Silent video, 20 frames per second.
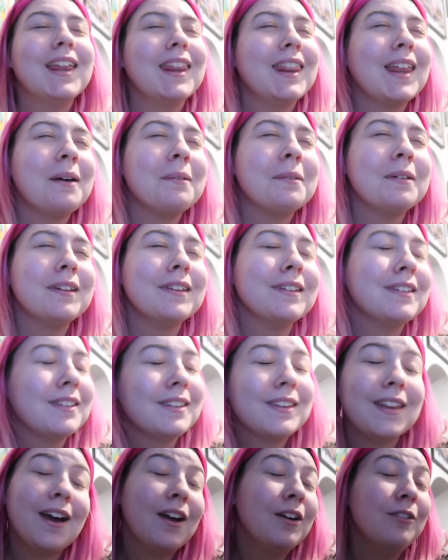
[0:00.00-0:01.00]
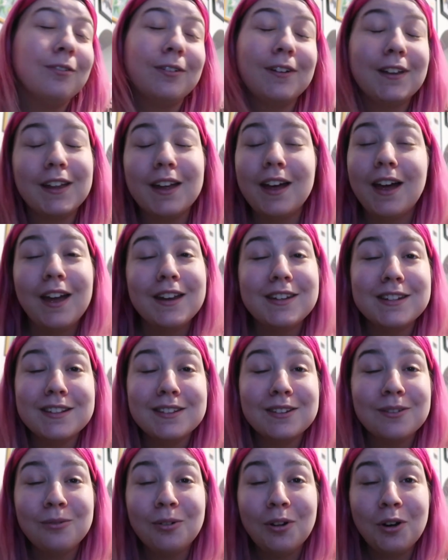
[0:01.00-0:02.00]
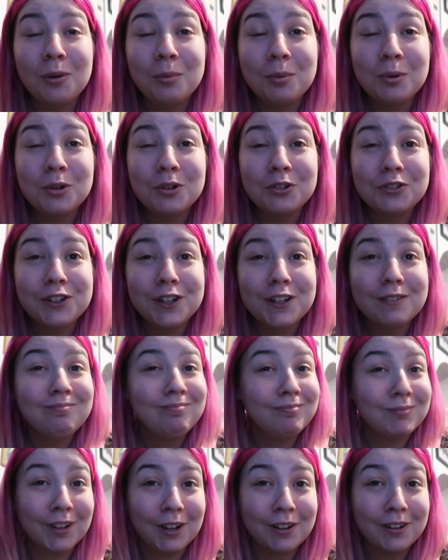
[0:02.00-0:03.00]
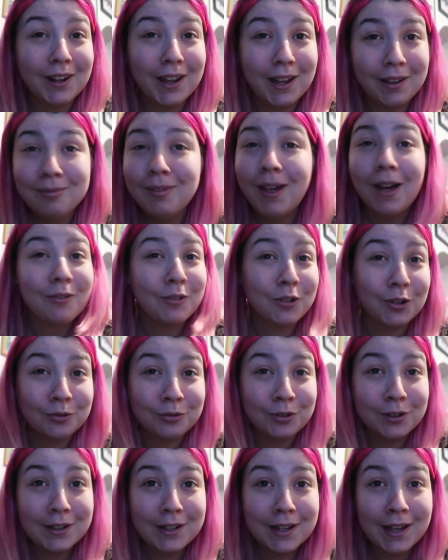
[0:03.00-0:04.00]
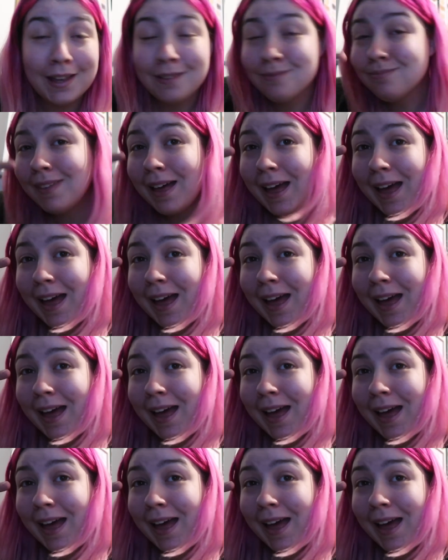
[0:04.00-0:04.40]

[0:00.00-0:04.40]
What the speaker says: That was hopefully a decent vlog portion. Don't know. Haven't looked for it yet.